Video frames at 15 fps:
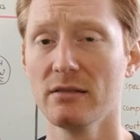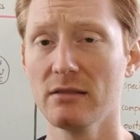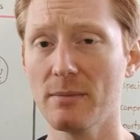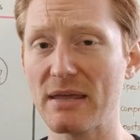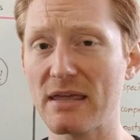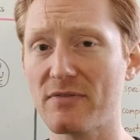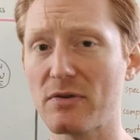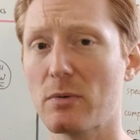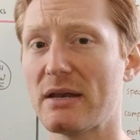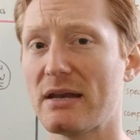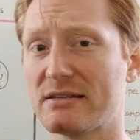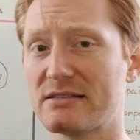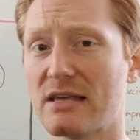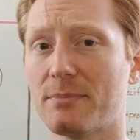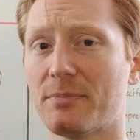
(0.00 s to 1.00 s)
Let me give you an
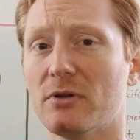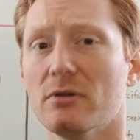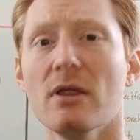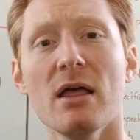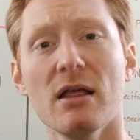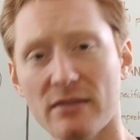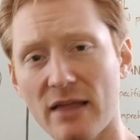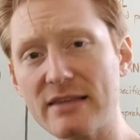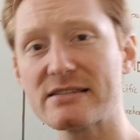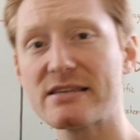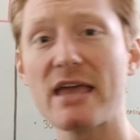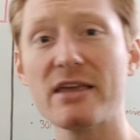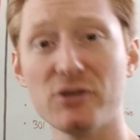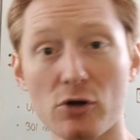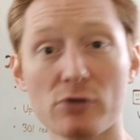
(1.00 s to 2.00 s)
example. Let's
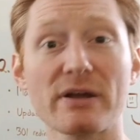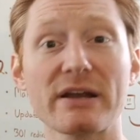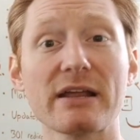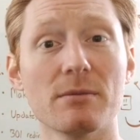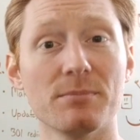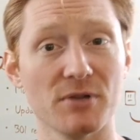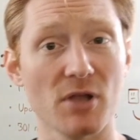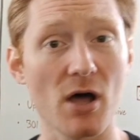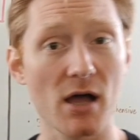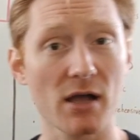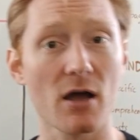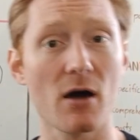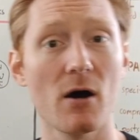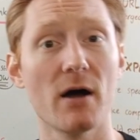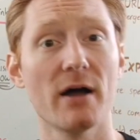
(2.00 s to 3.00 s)
say you're running a blog
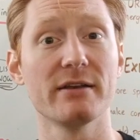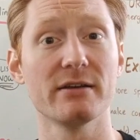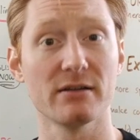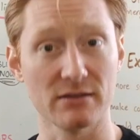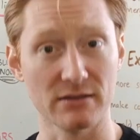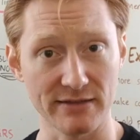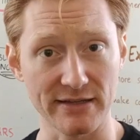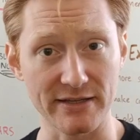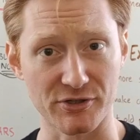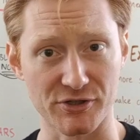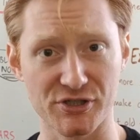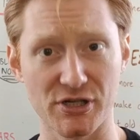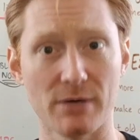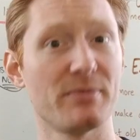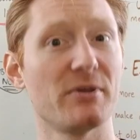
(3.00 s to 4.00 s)
on
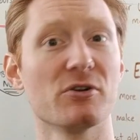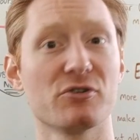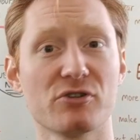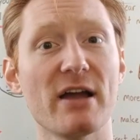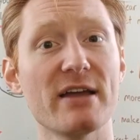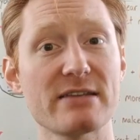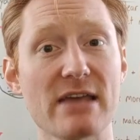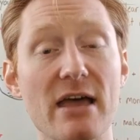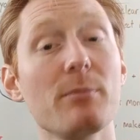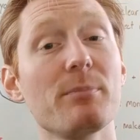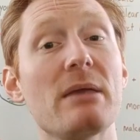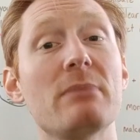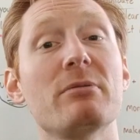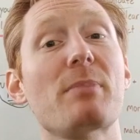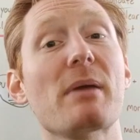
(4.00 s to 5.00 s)
leadership. You're trying to help
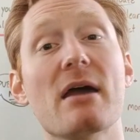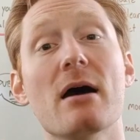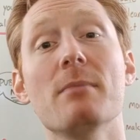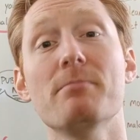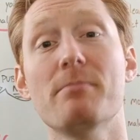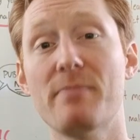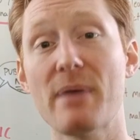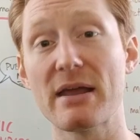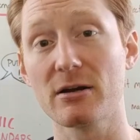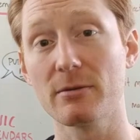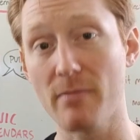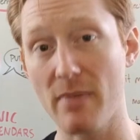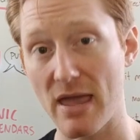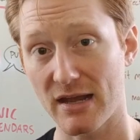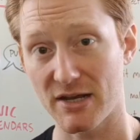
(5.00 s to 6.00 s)
people become better
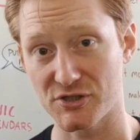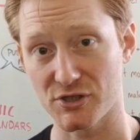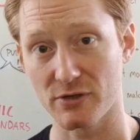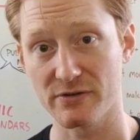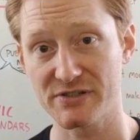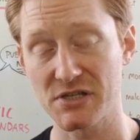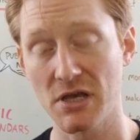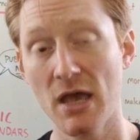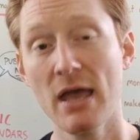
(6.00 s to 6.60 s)
managers.